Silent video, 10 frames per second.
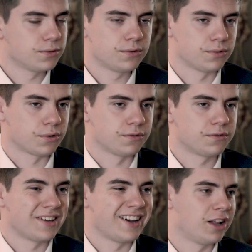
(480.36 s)
to sort of
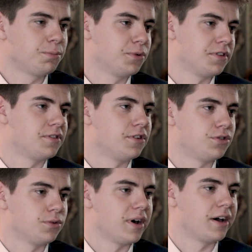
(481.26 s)
help with this
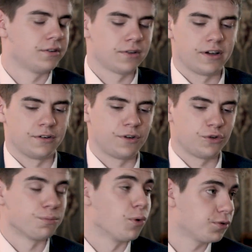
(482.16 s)
issue at a very
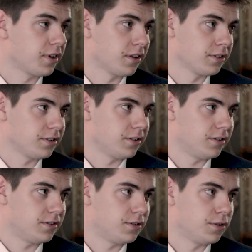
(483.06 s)
small scale is
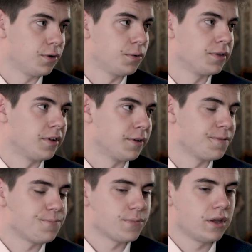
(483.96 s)
to go on
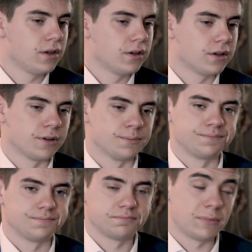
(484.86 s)

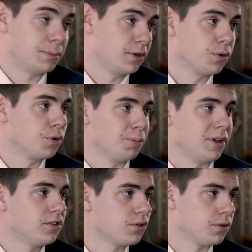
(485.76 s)
maybe go on a
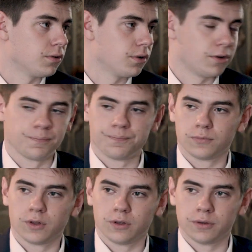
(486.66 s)
beach or
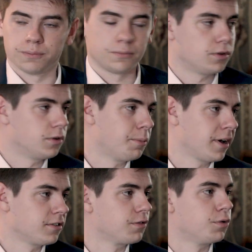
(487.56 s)
the
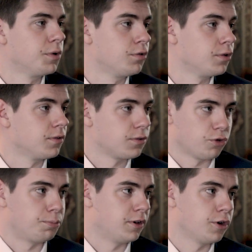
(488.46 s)
banks of a river and sort
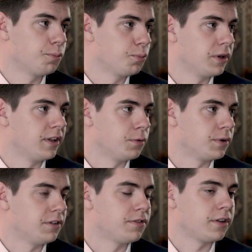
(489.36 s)
of pick up what
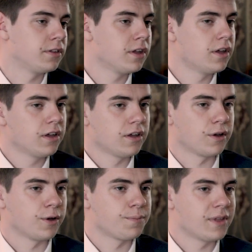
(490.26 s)
they find.
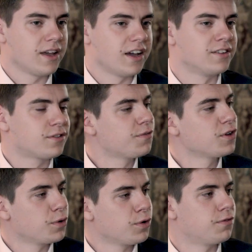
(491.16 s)
And there's something
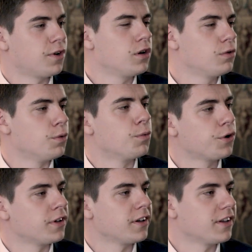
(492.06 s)
very
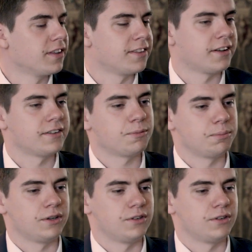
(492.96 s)
rewarding in that, because